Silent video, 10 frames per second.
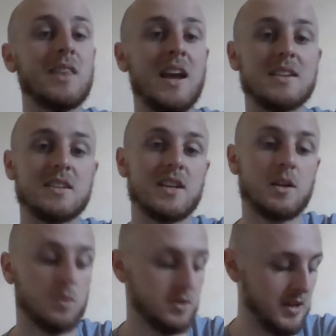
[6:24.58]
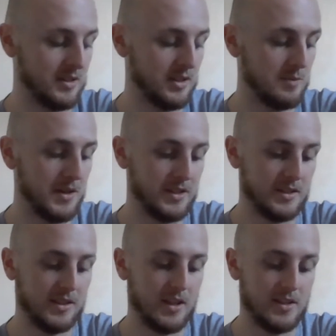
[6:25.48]
As I said, I wasn't anticipating
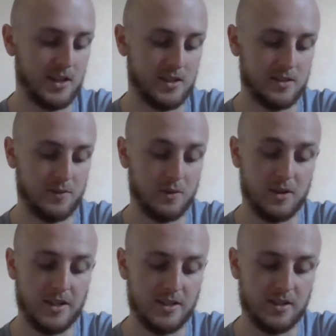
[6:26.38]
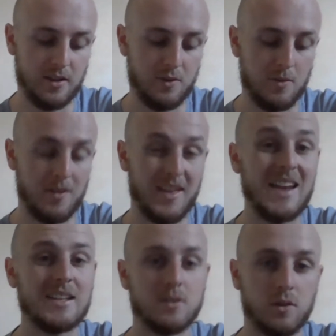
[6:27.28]
to take the test for at least another few months.
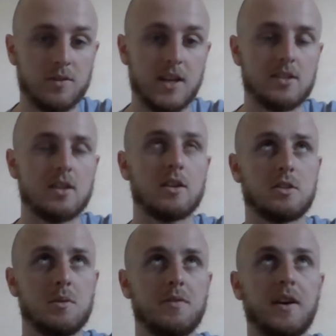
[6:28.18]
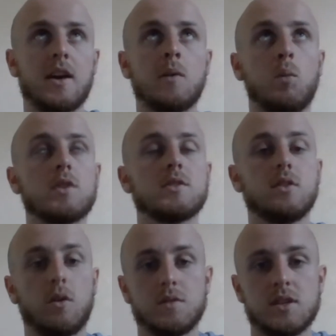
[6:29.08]
Any sort of test. To be fair, it
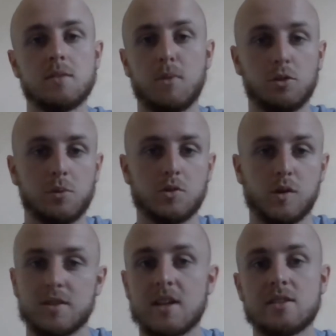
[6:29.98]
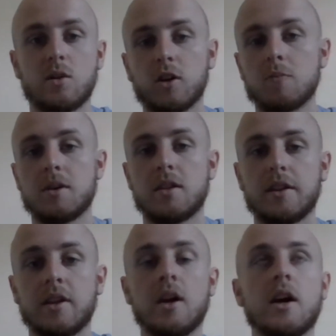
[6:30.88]
wasn't obviously multiple choice. That's not going to be
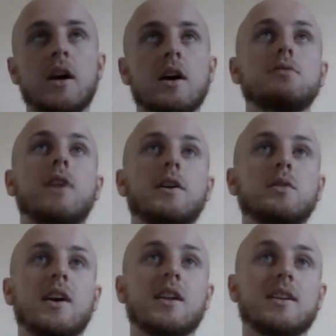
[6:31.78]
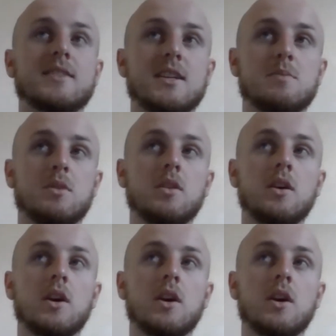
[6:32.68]
the final technical assessment.